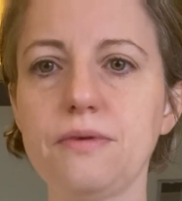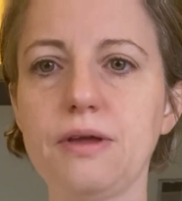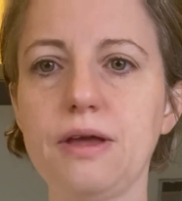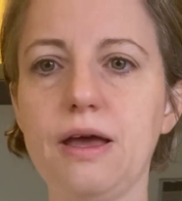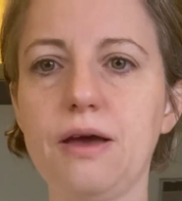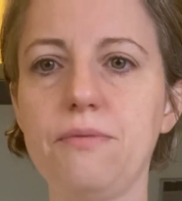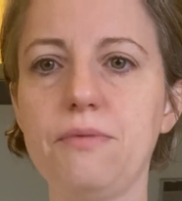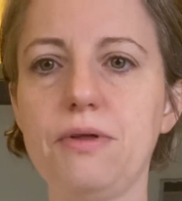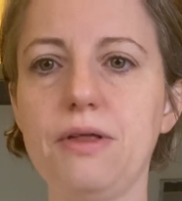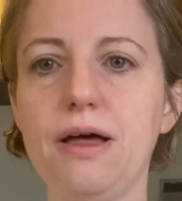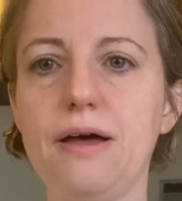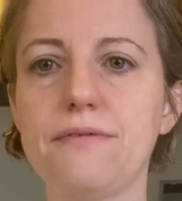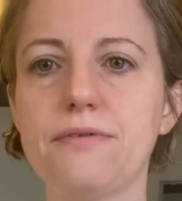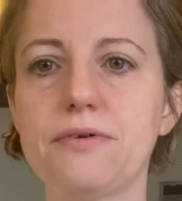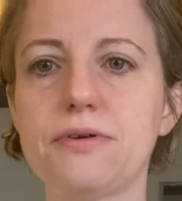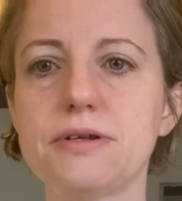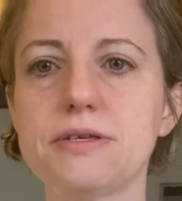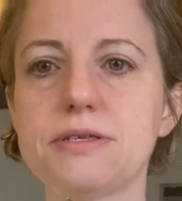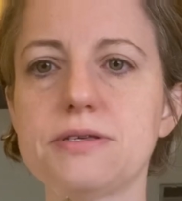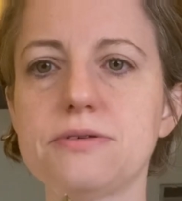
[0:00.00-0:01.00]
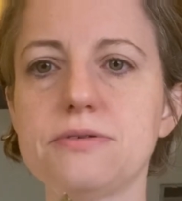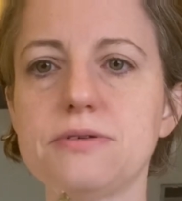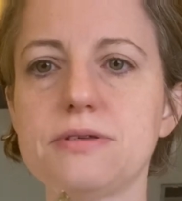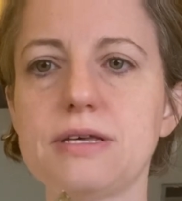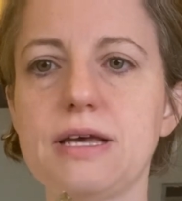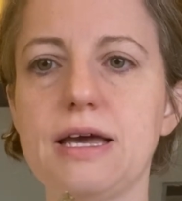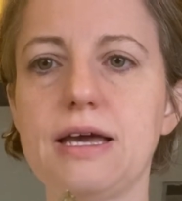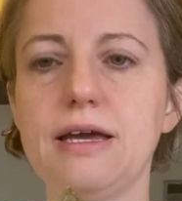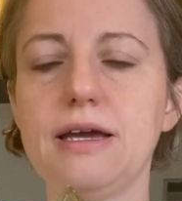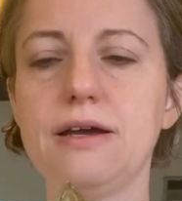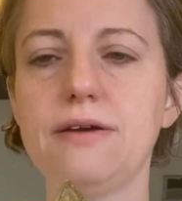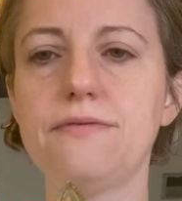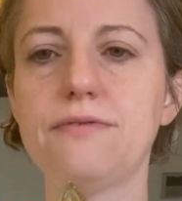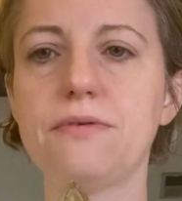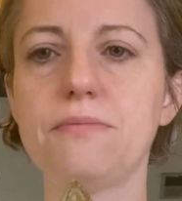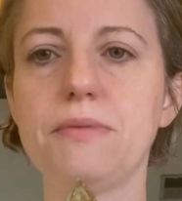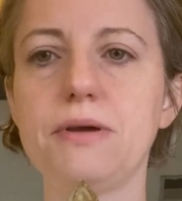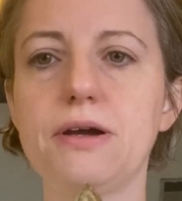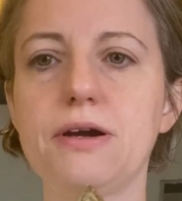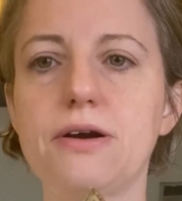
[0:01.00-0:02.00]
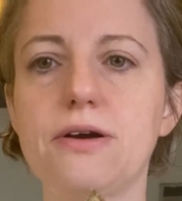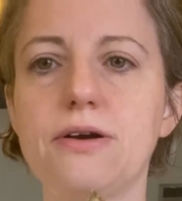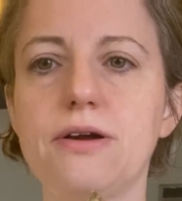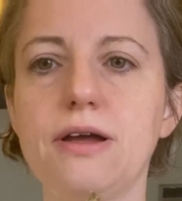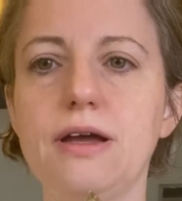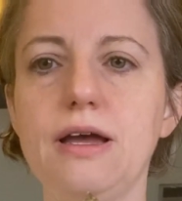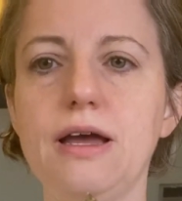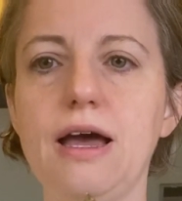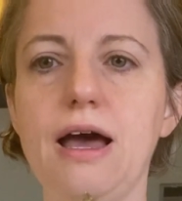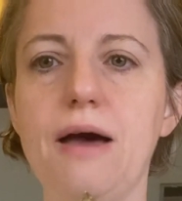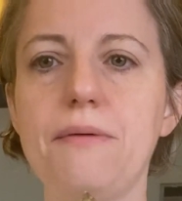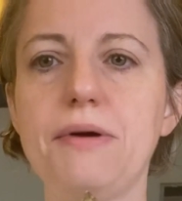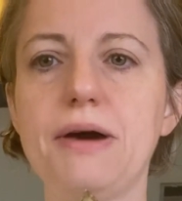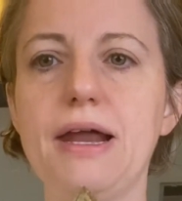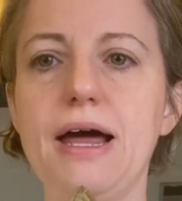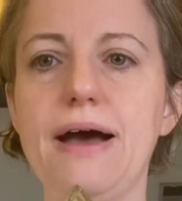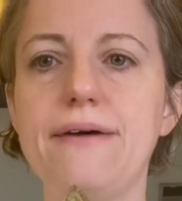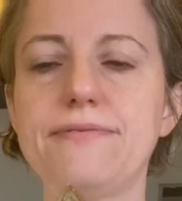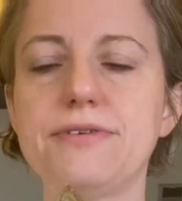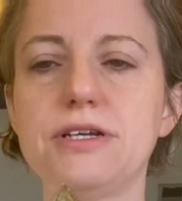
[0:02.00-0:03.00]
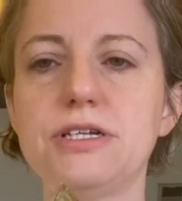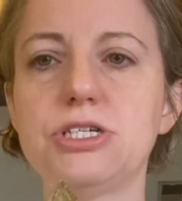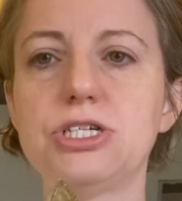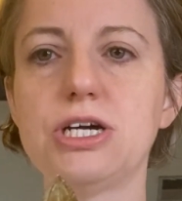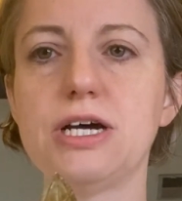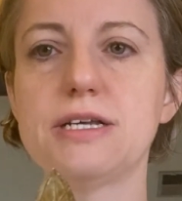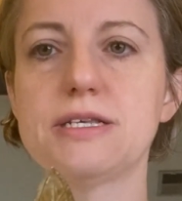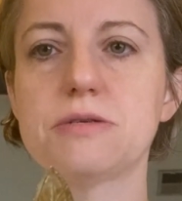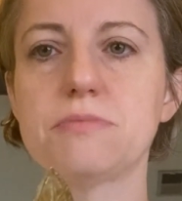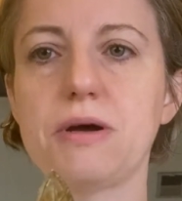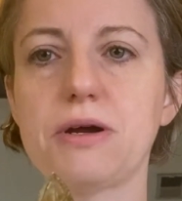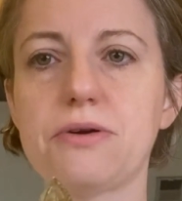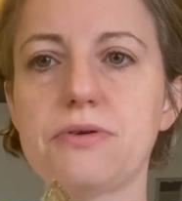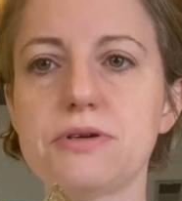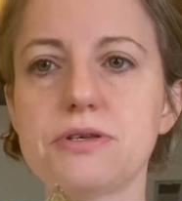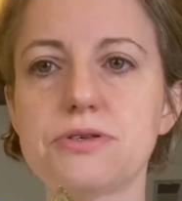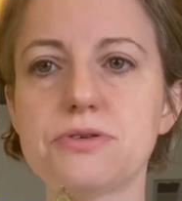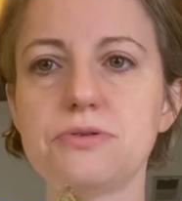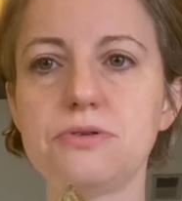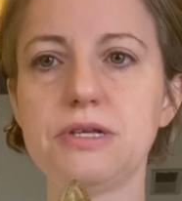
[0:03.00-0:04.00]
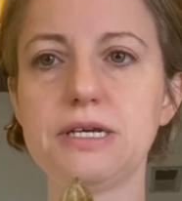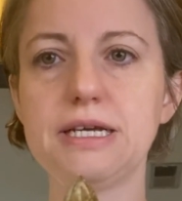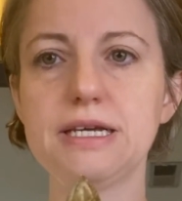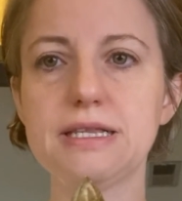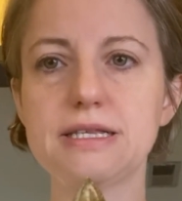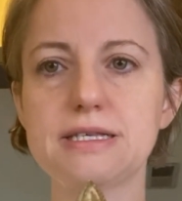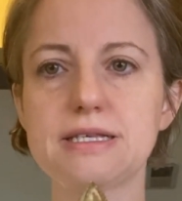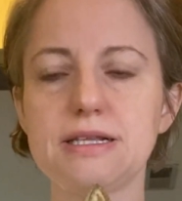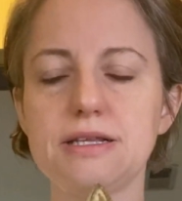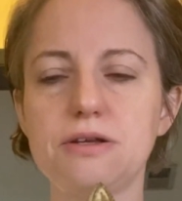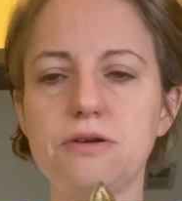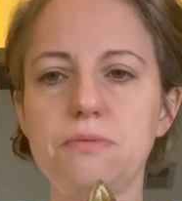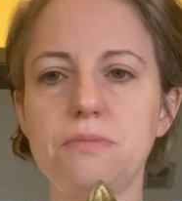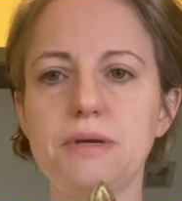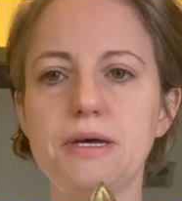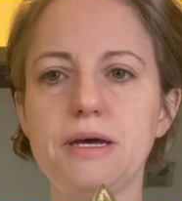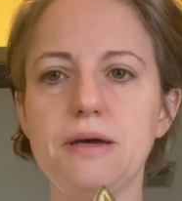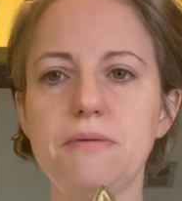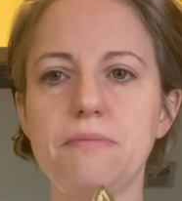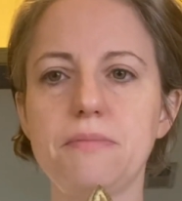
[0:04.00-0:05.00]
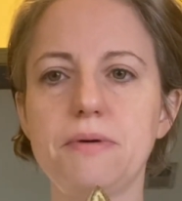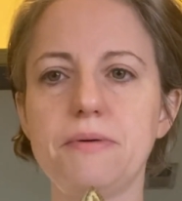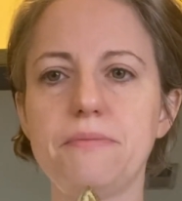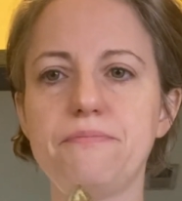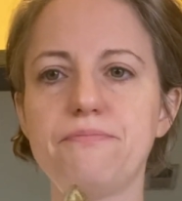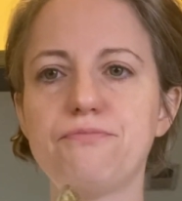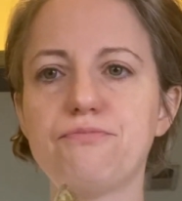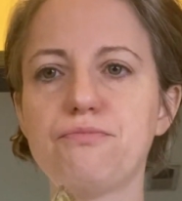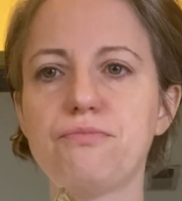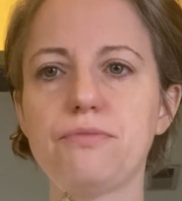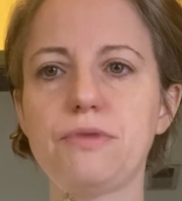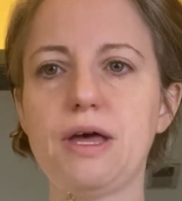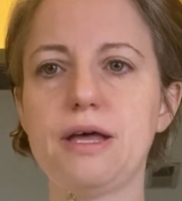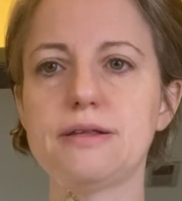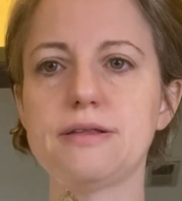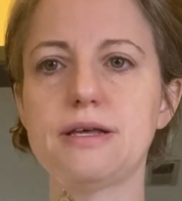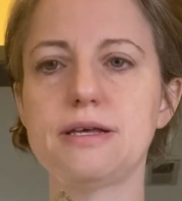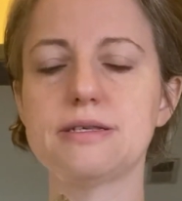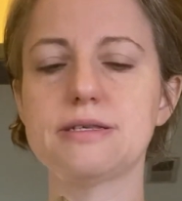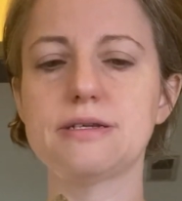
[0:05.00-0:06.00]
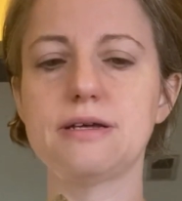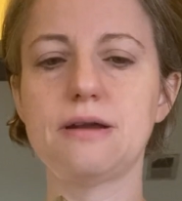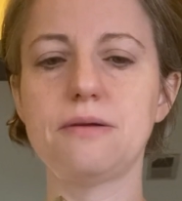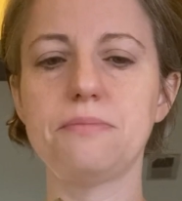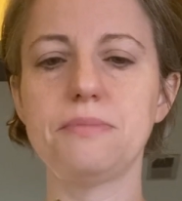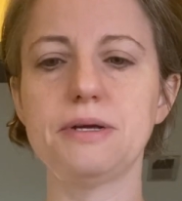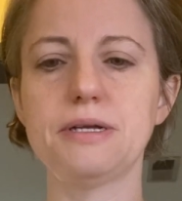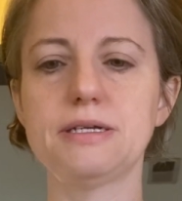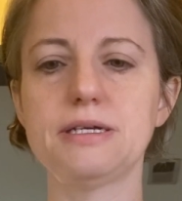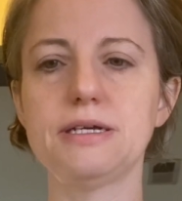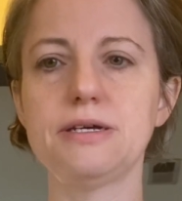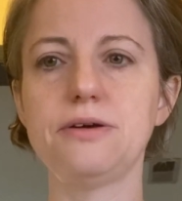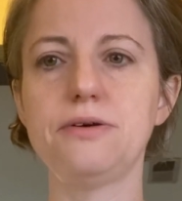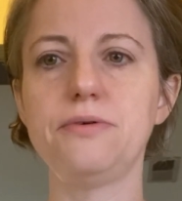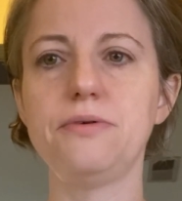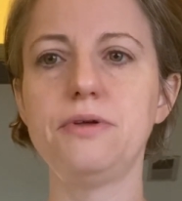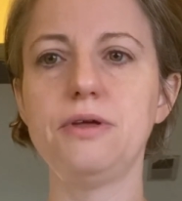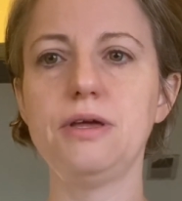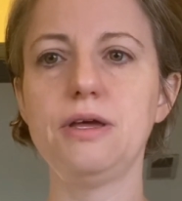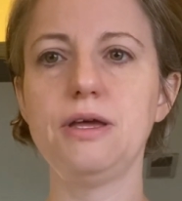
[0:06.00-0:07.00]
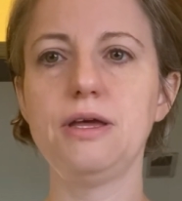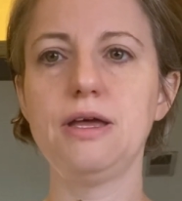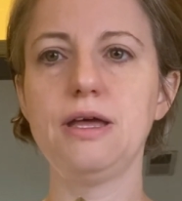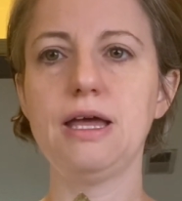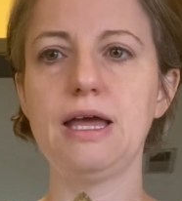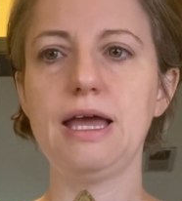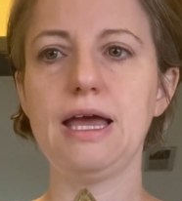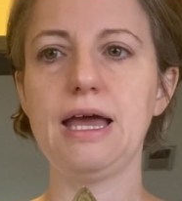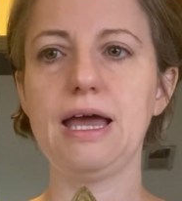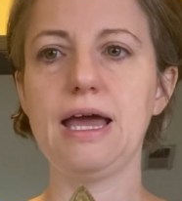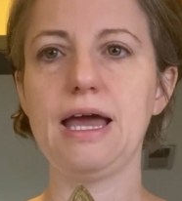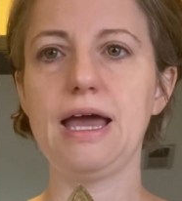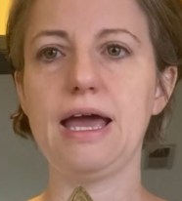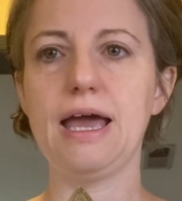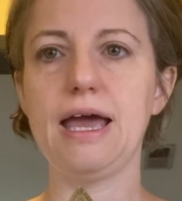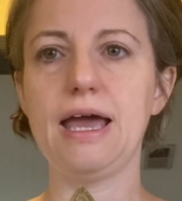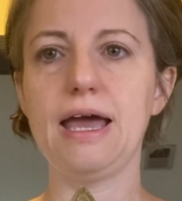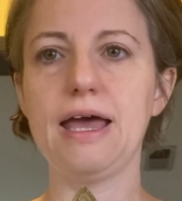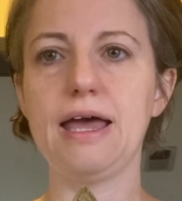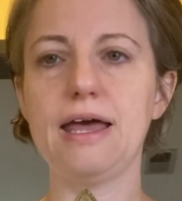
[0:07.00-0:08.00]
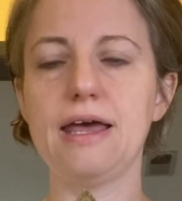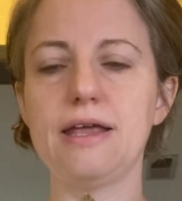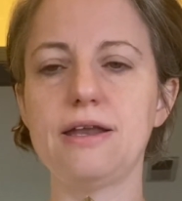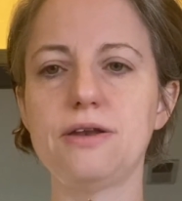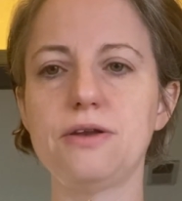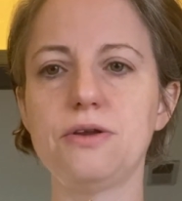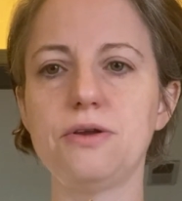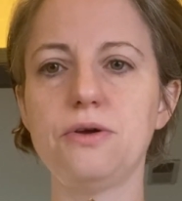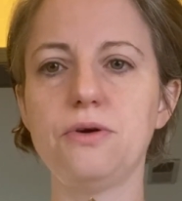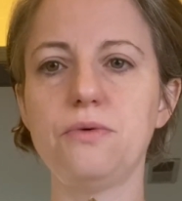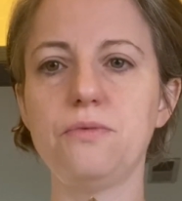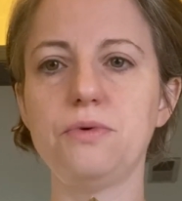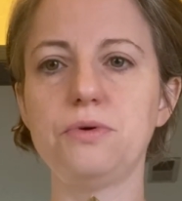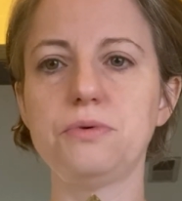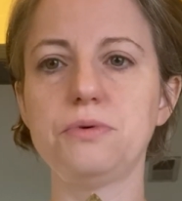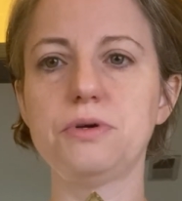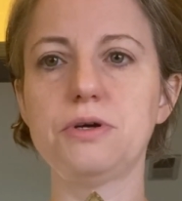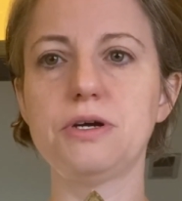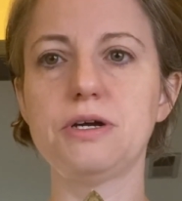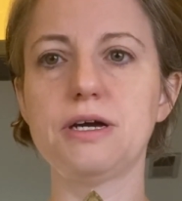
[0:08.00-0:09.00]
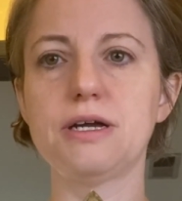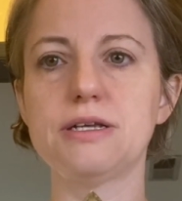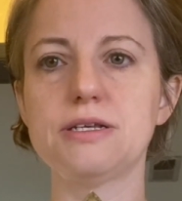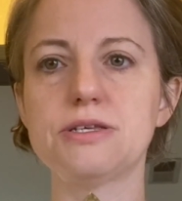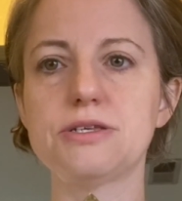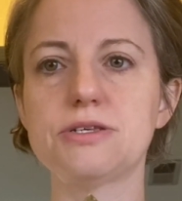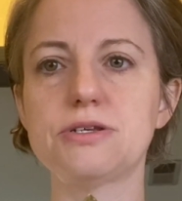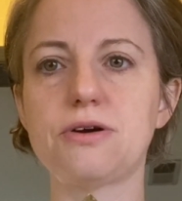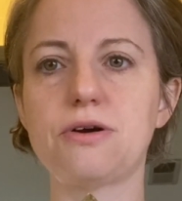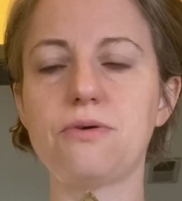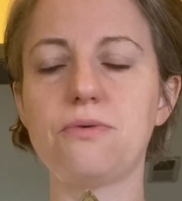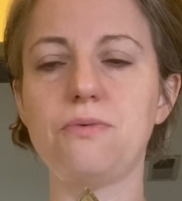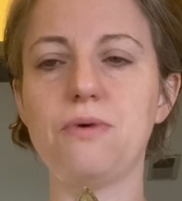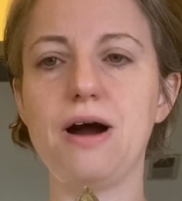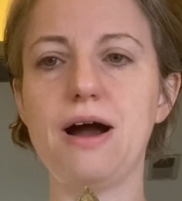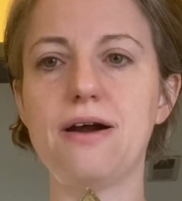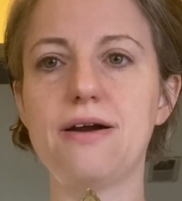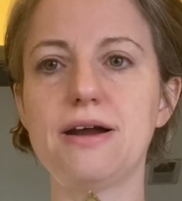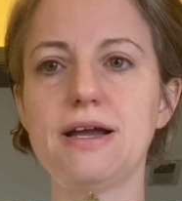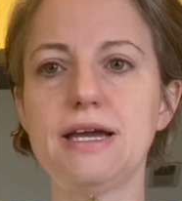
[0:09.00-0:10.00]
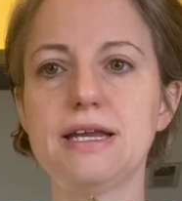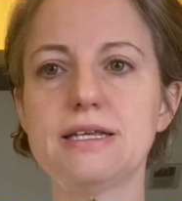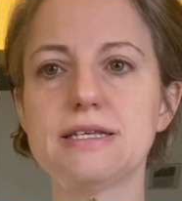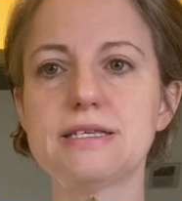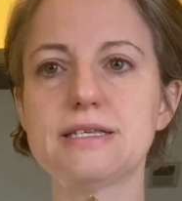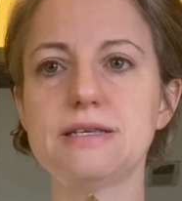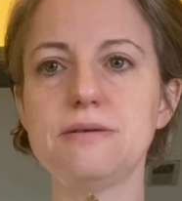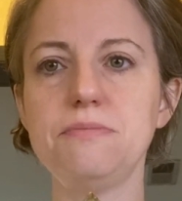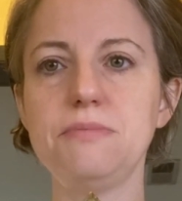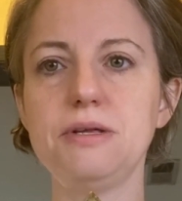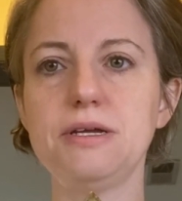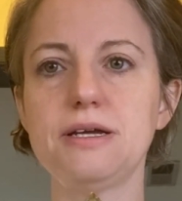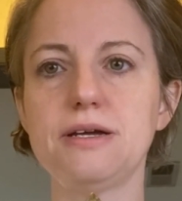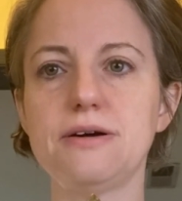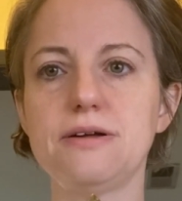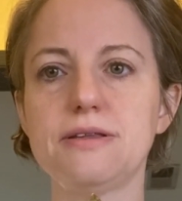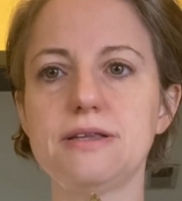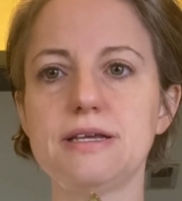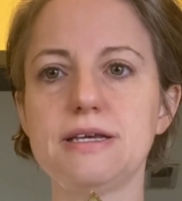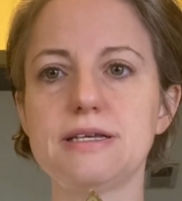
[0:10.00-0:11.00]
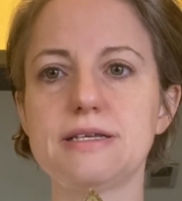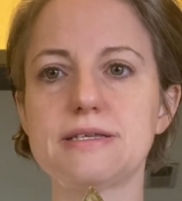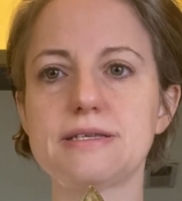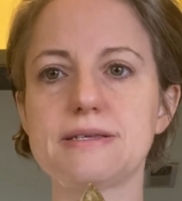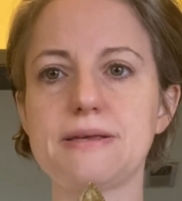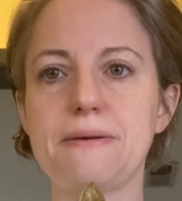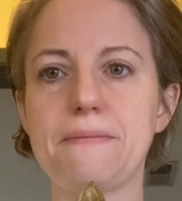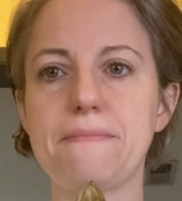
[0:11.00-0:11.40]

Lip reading: And we'll have crystals hanging from here. I'm gonna have to adjust my crystal lengths a little bit, but that's not a big deal. And we're gonna start wiring and assembly on this.